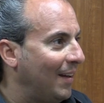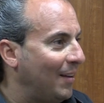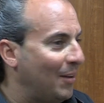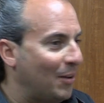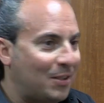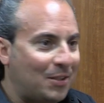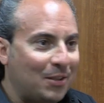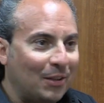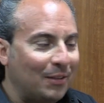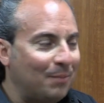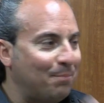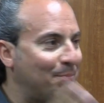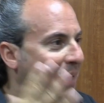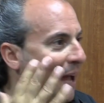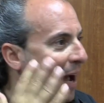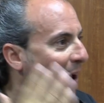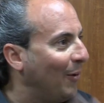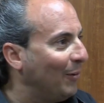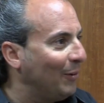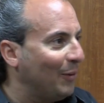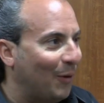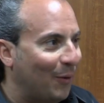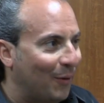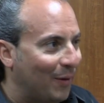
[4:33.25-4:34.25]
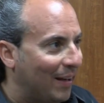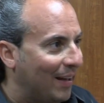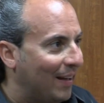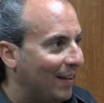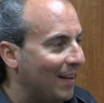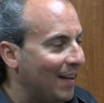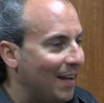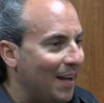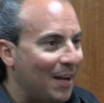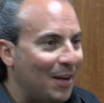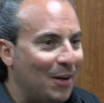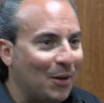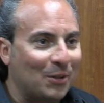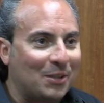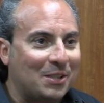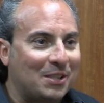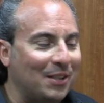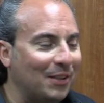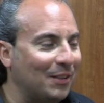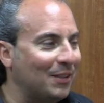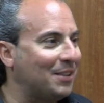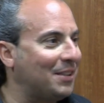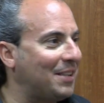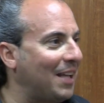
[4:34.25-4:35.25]
You're yeah. downloading. You're
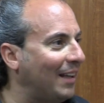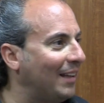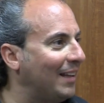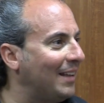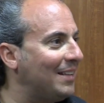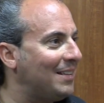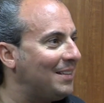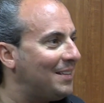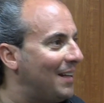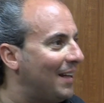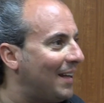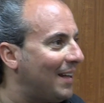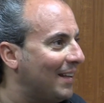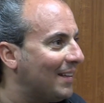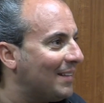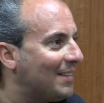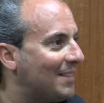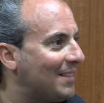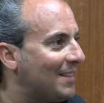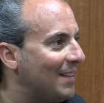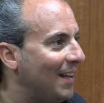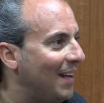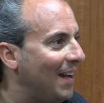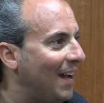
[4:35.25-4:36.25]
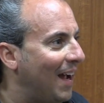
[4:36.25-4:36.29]
still selling tickets.